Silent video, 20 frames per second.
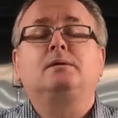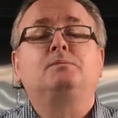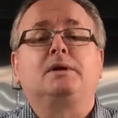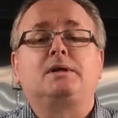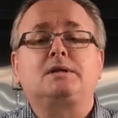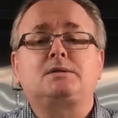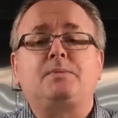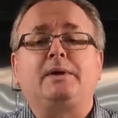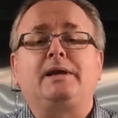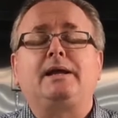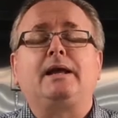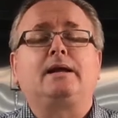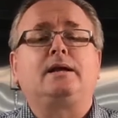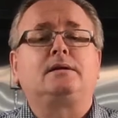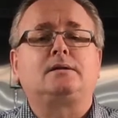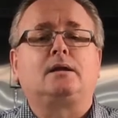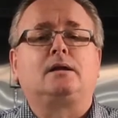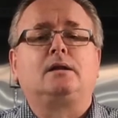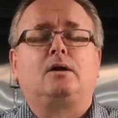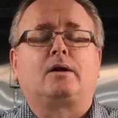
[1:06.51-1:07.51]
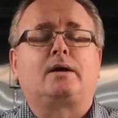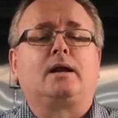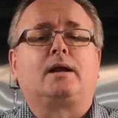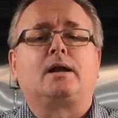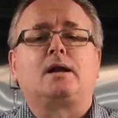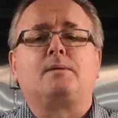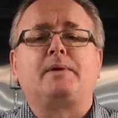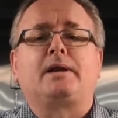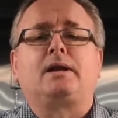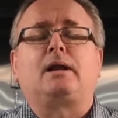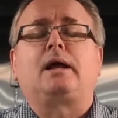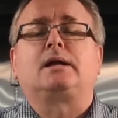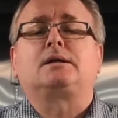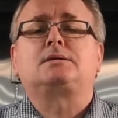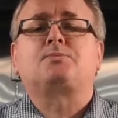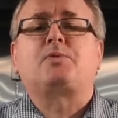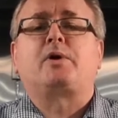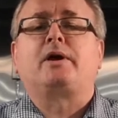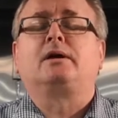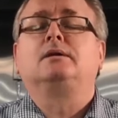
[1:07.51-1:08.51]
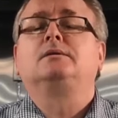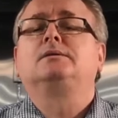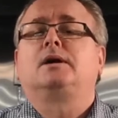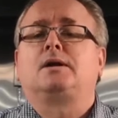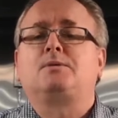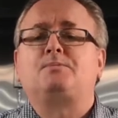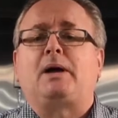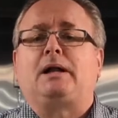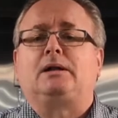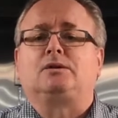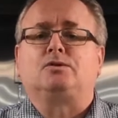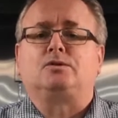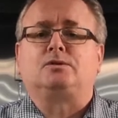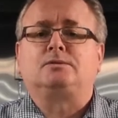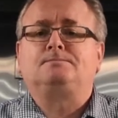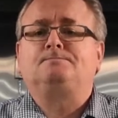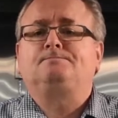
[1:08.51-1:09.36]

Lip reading: but it's beginning to look a little bit like spring at Baldor.